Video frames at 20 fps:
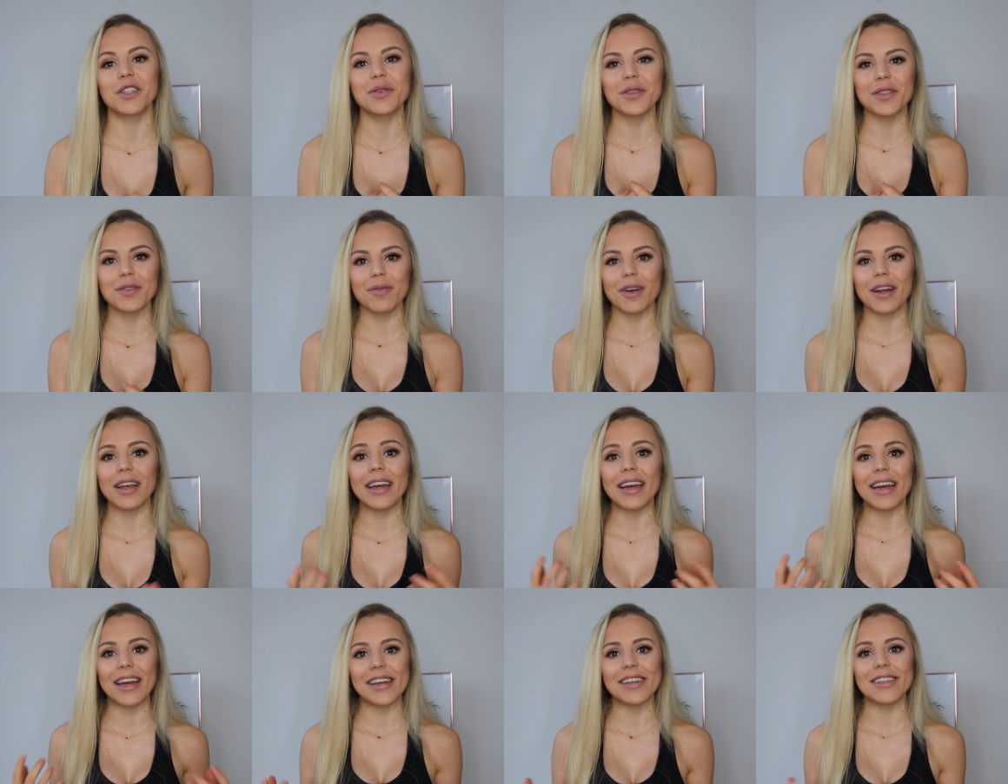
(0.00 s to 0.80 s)
So it's
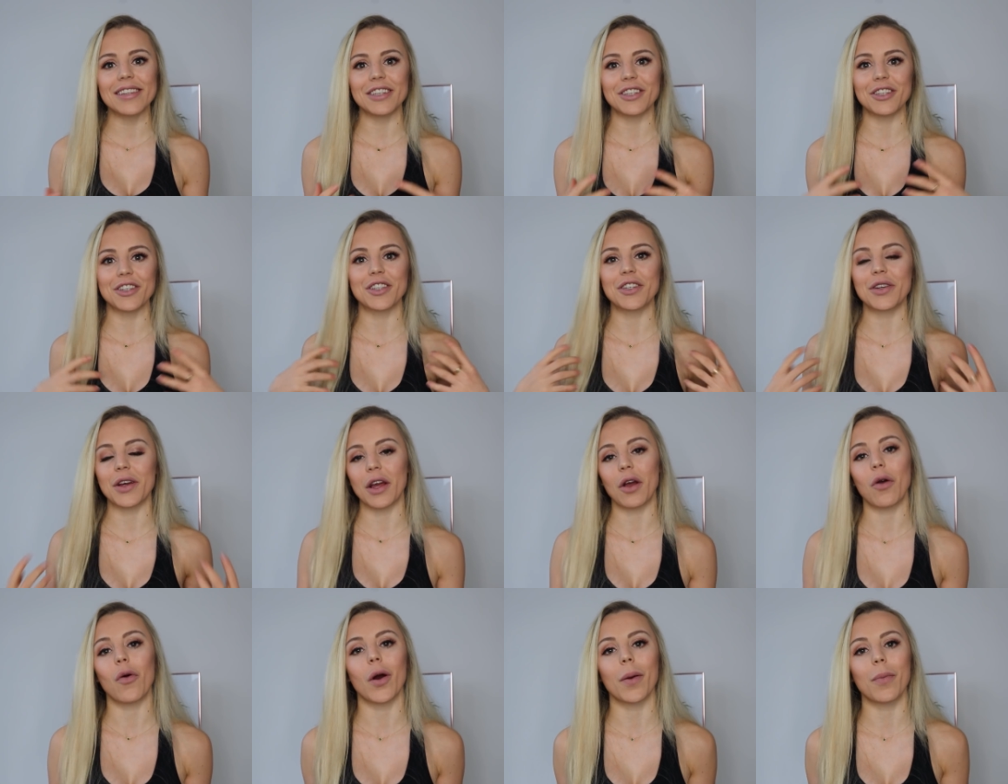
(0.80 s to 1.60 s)
really easy just to
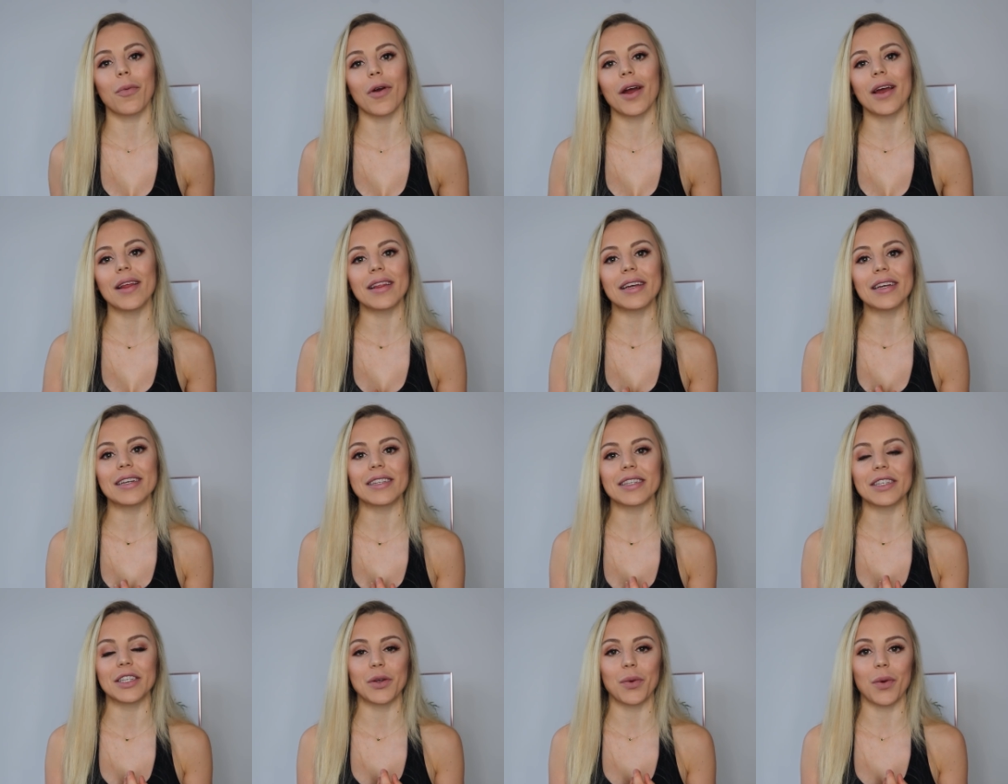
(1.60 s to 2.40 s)
incorporate
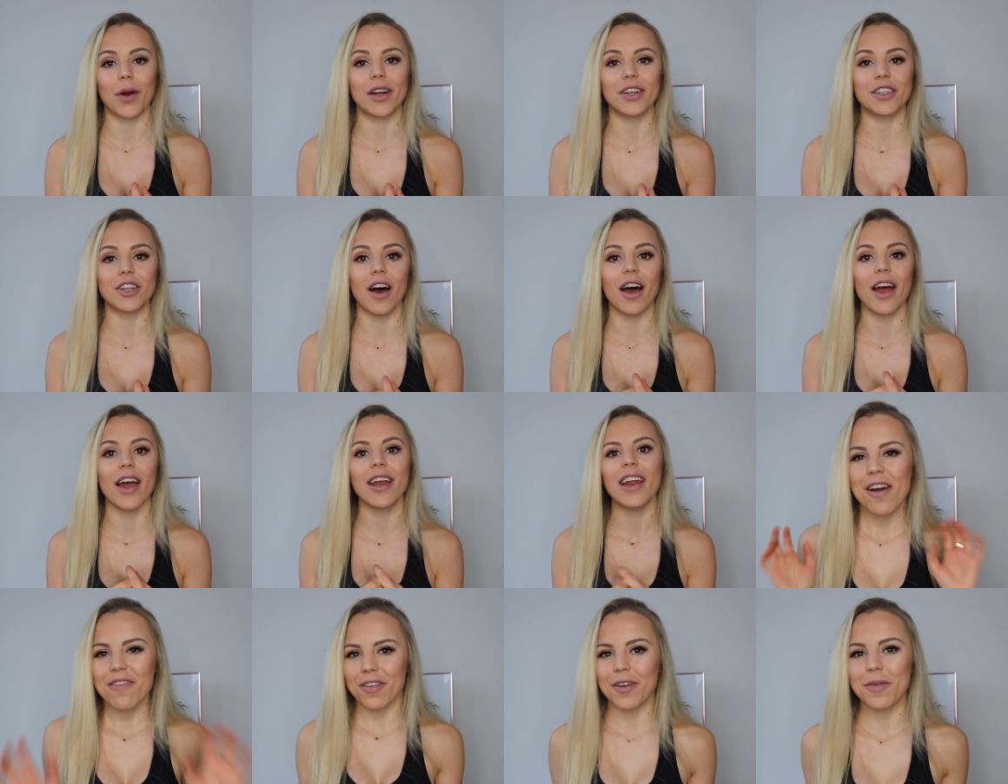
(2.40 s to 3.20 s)
these into our
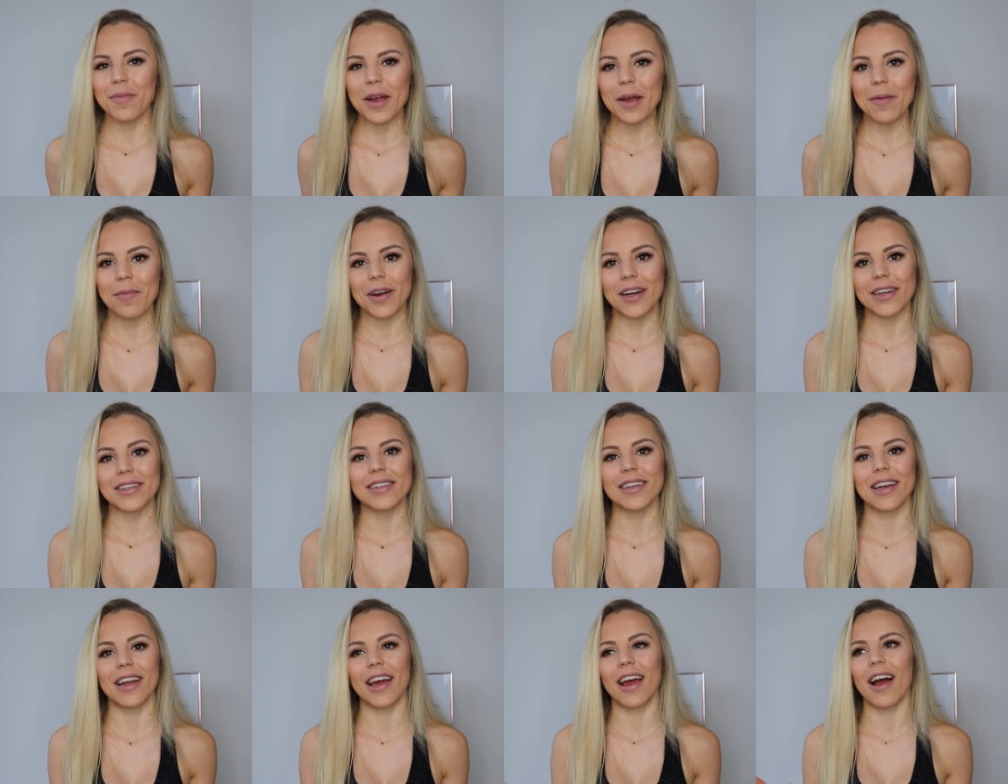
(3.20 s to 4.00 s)
diet. For me
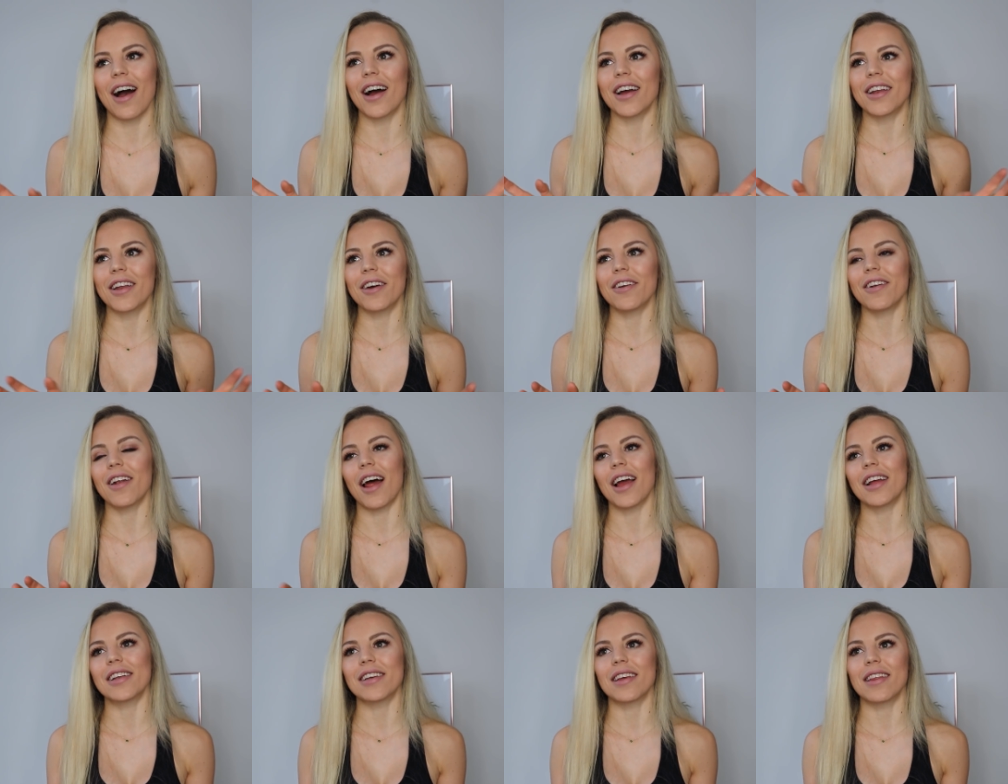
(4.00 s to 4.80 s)
personally, I don't
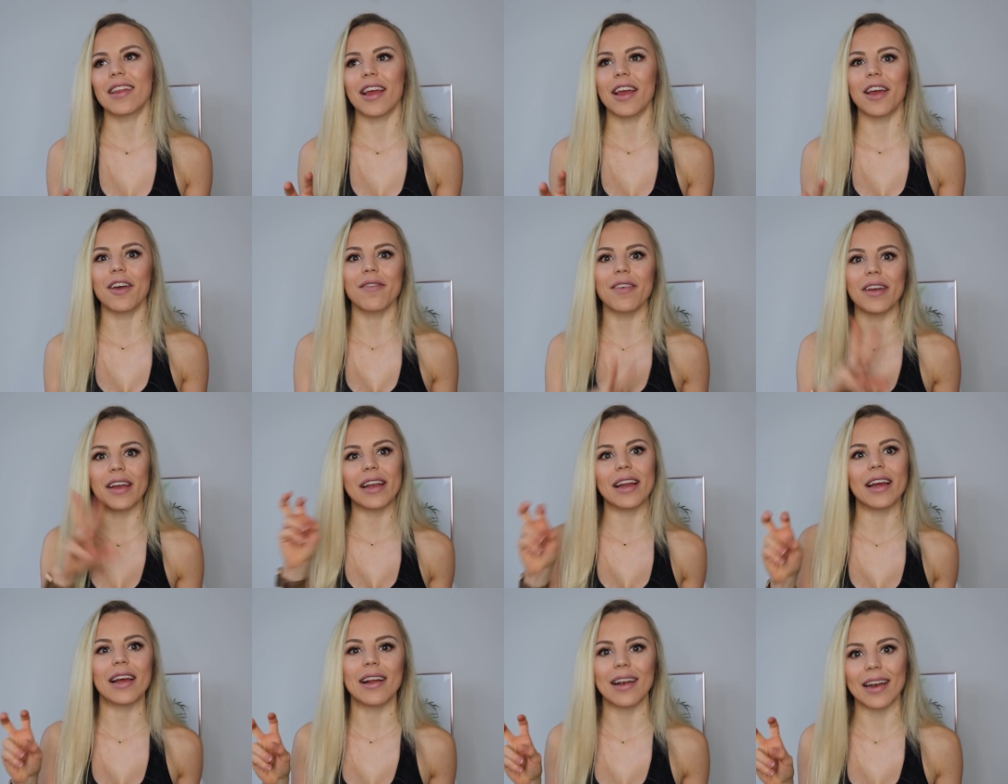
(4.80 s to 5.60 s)
like to think of
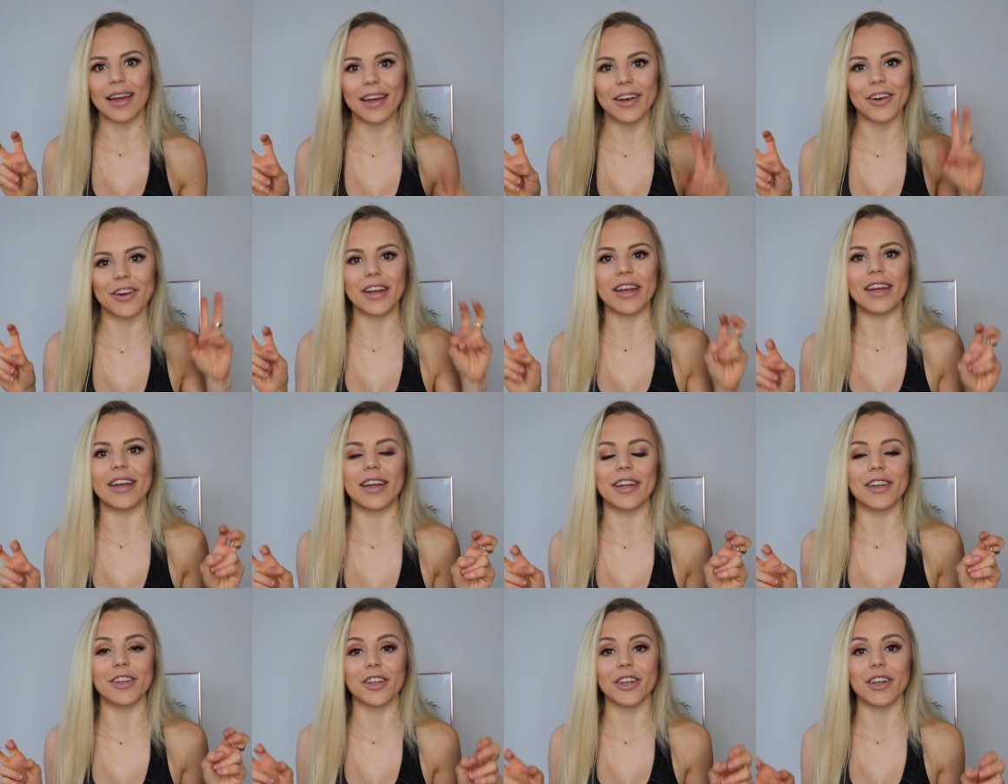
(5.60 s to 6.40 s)
eating clean or
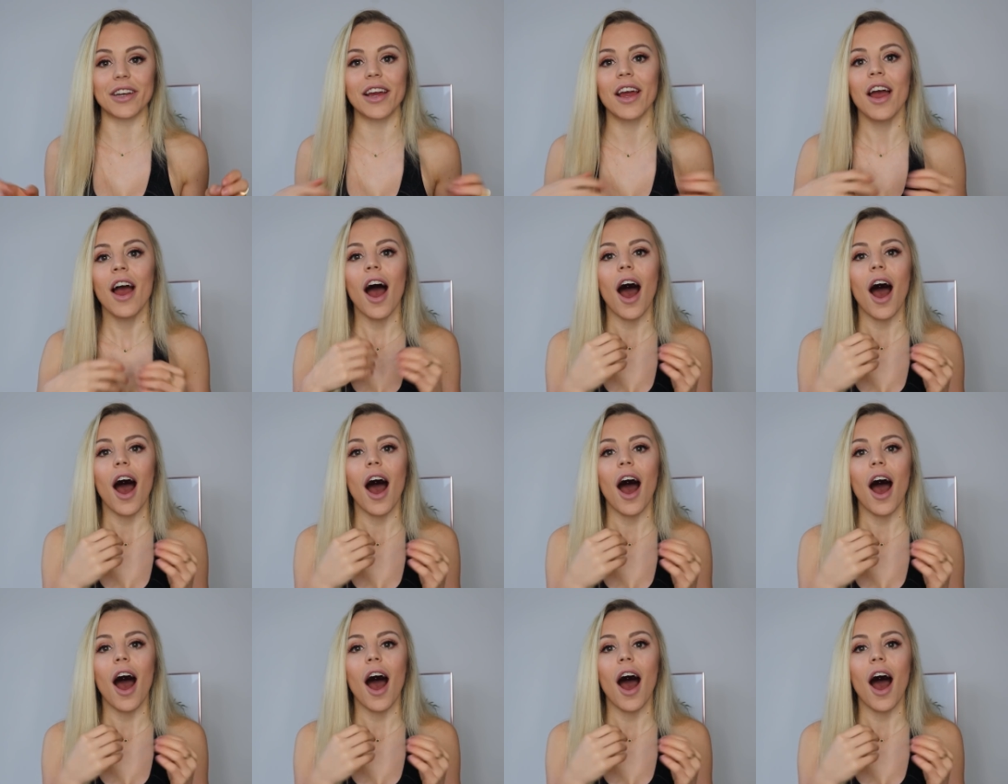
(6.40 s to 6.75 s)
eating dirty.